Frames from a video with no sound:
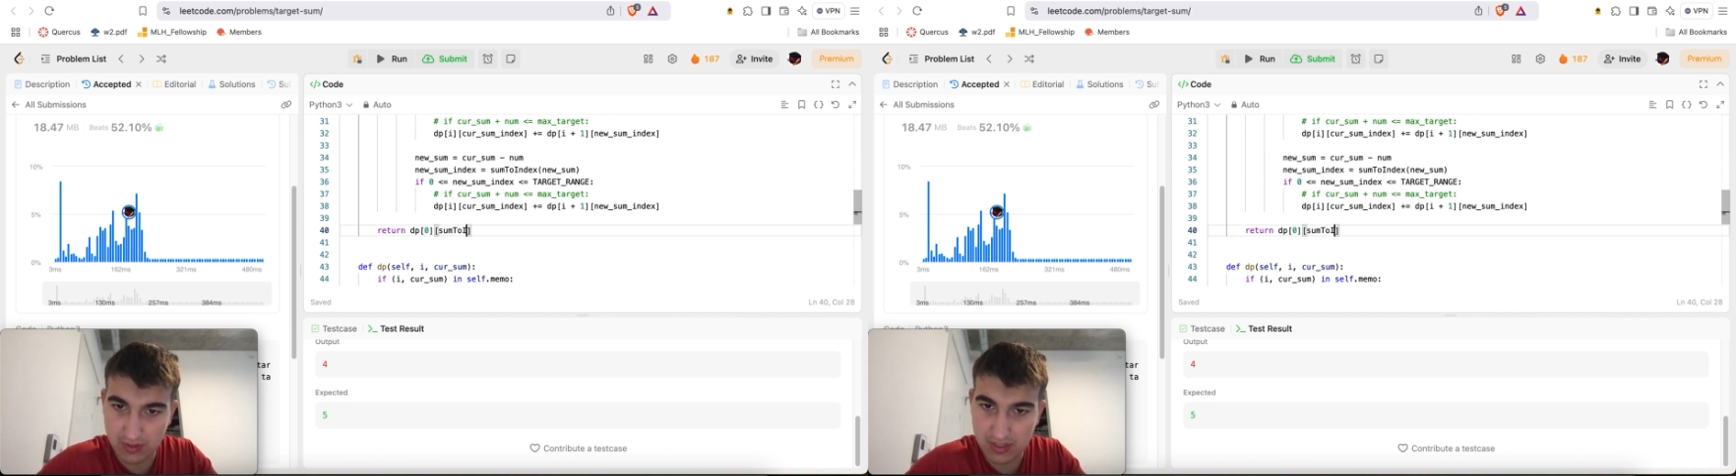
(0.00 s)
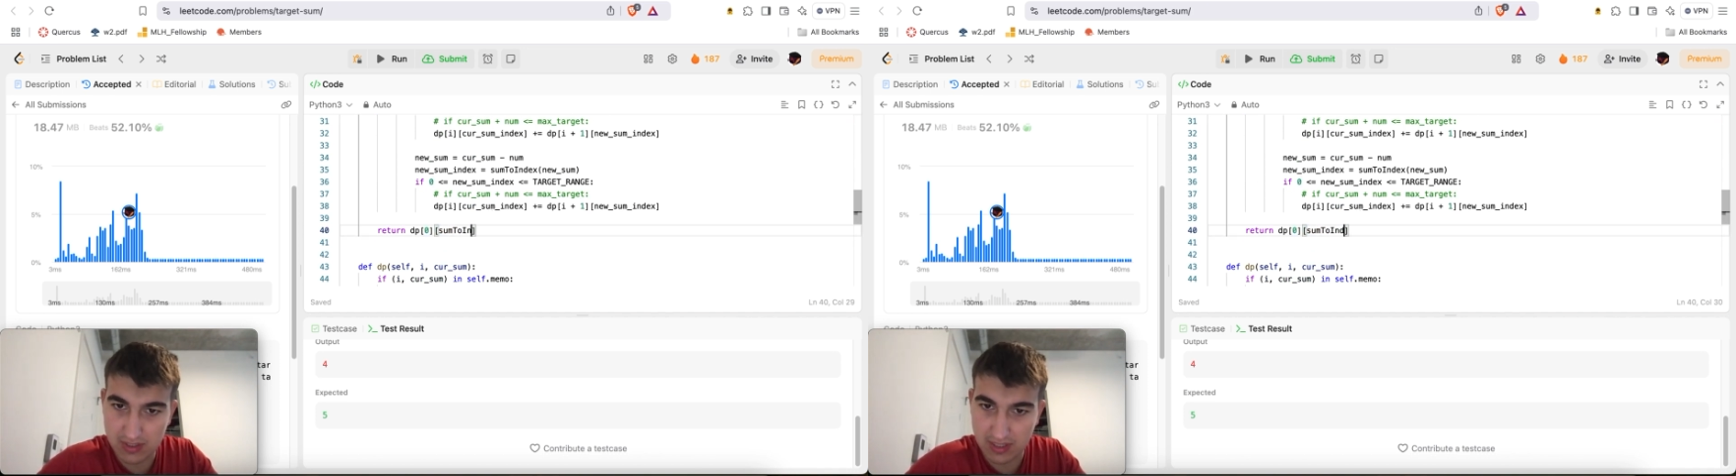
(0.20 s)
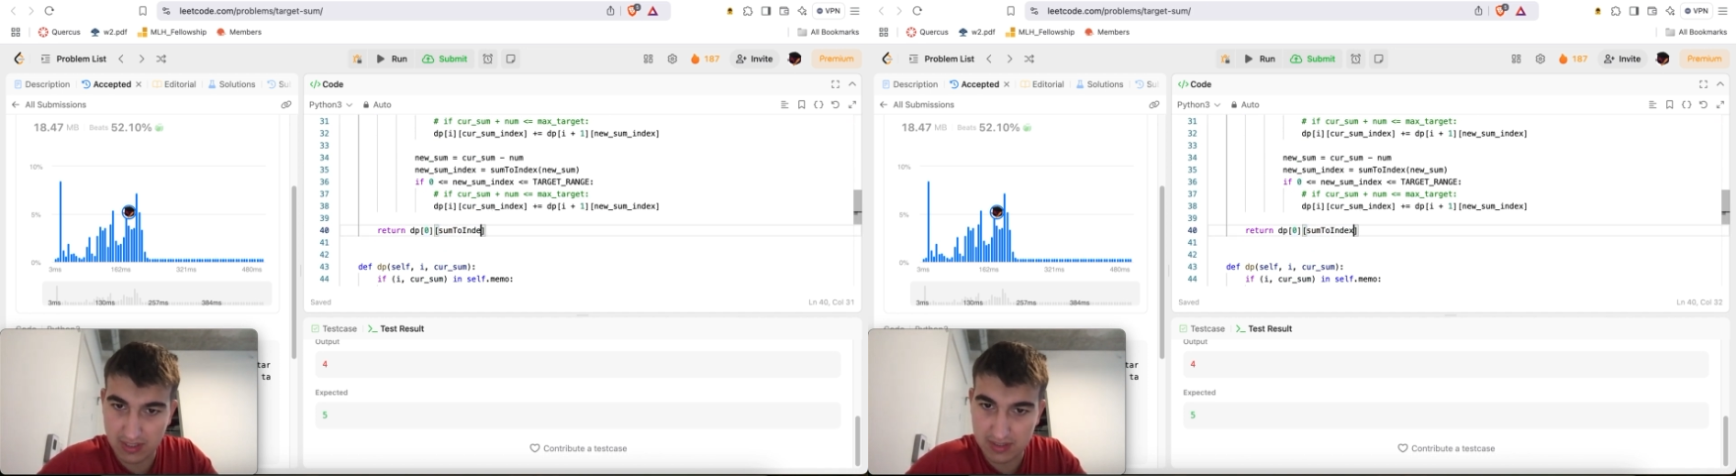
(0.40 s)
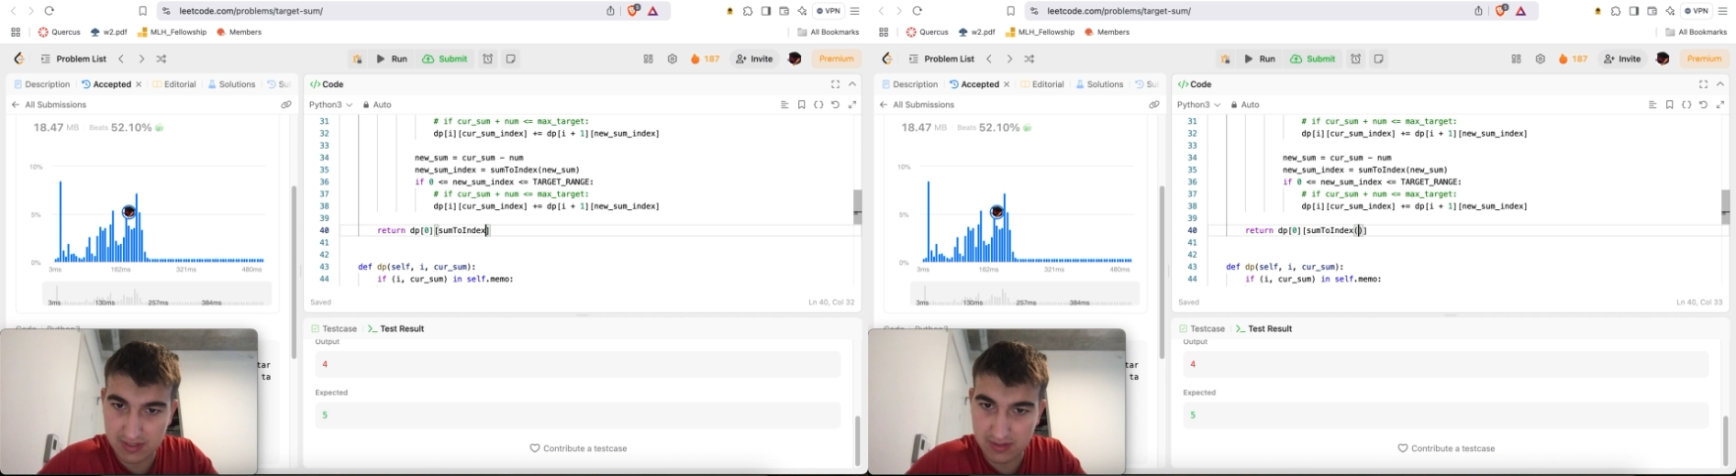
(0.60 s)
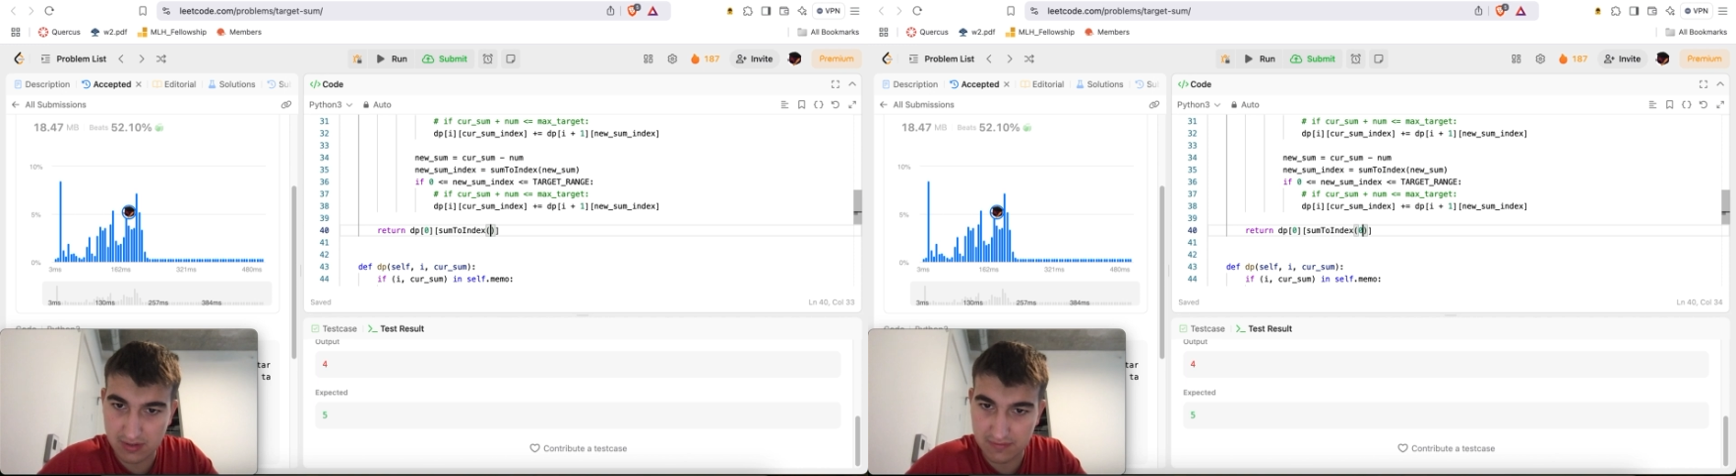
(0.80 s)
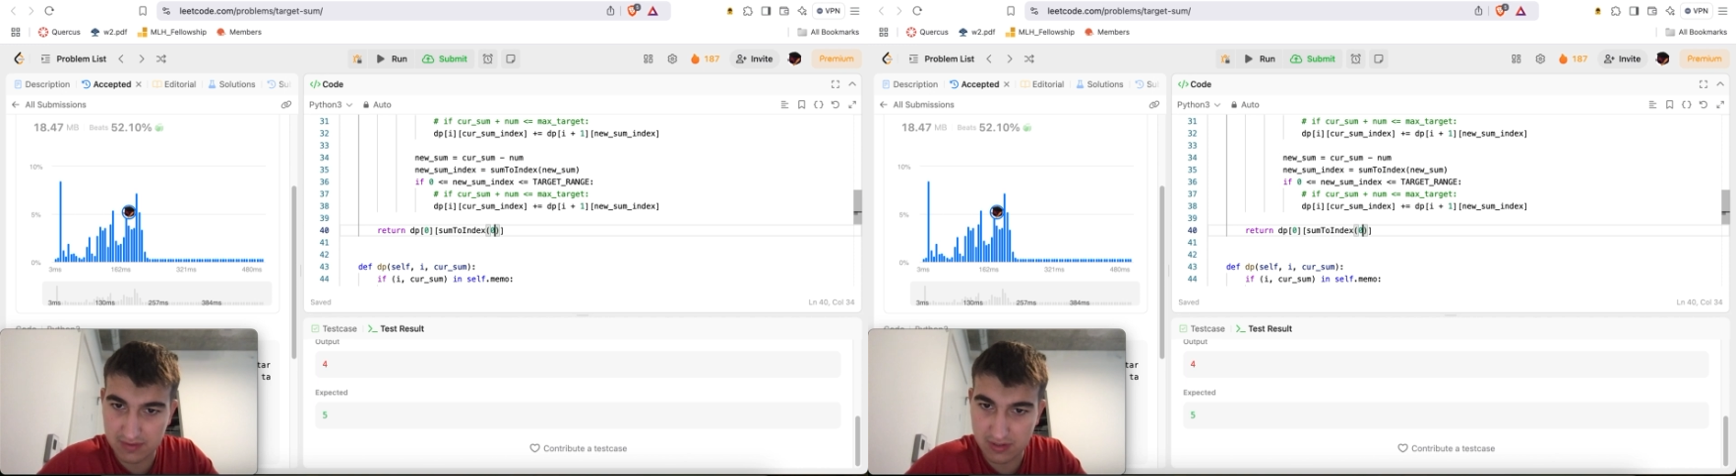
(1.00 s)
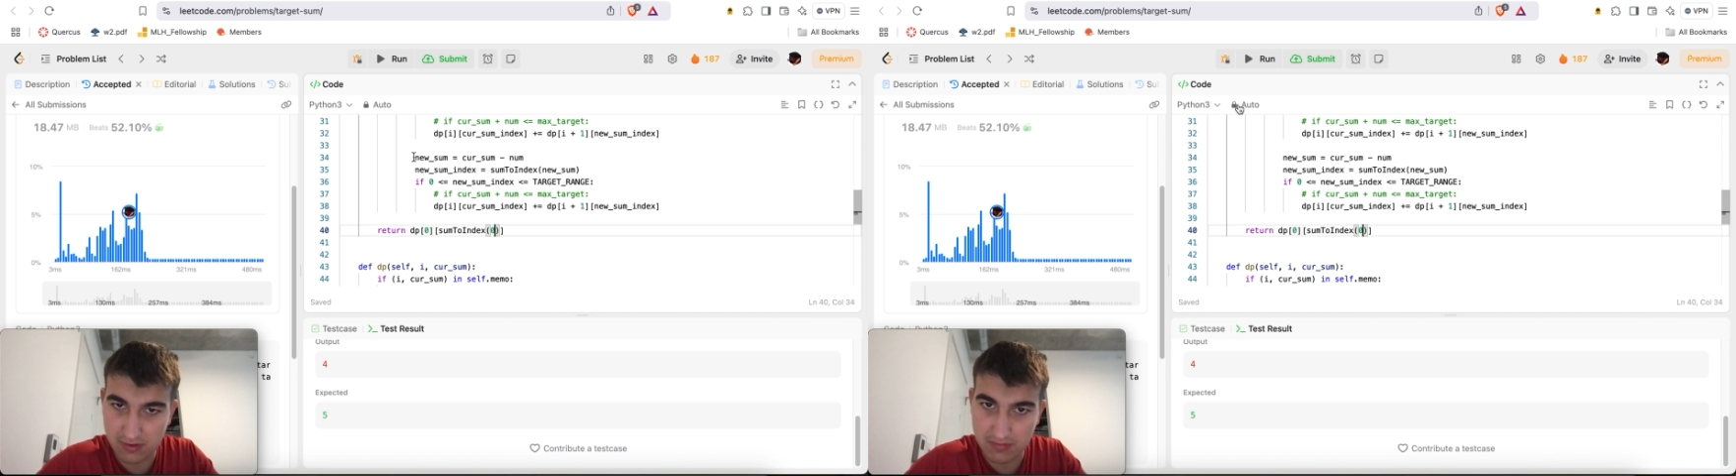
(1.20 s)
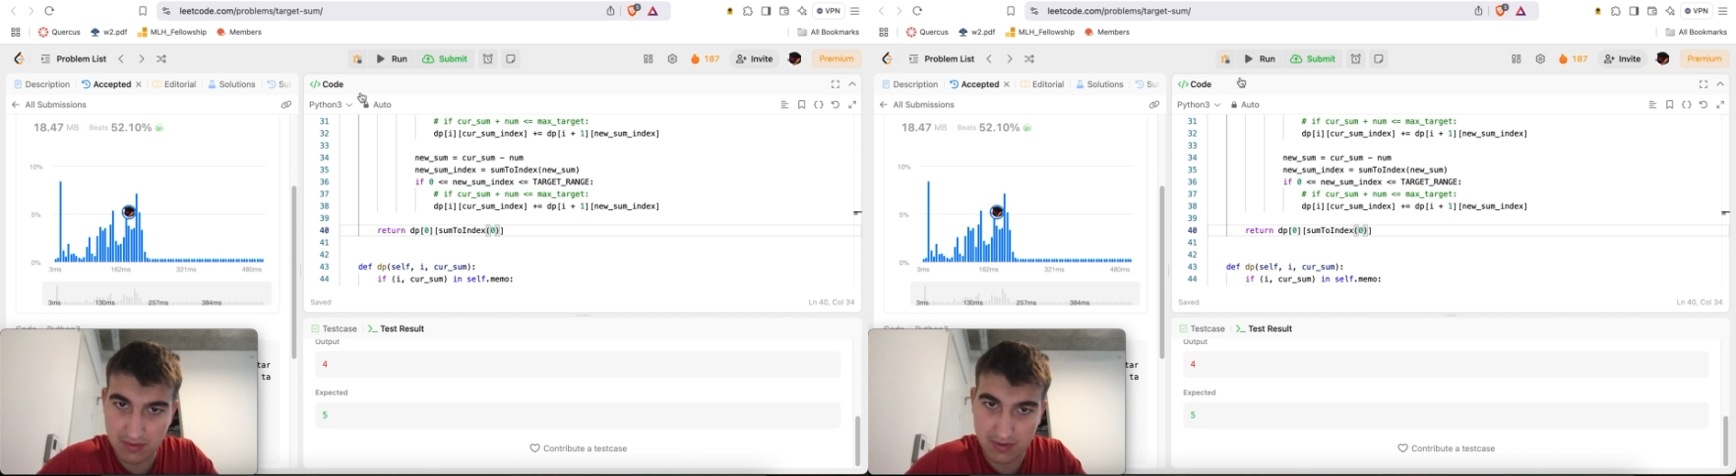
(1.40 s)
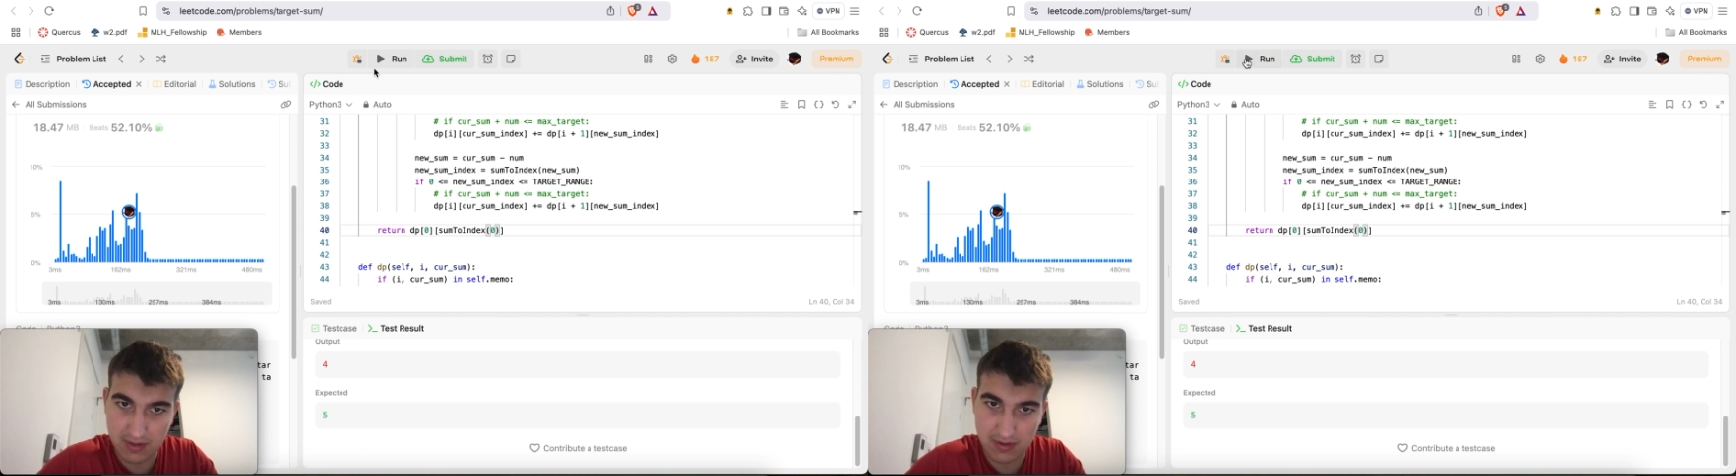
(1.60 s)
index of 0 maybe.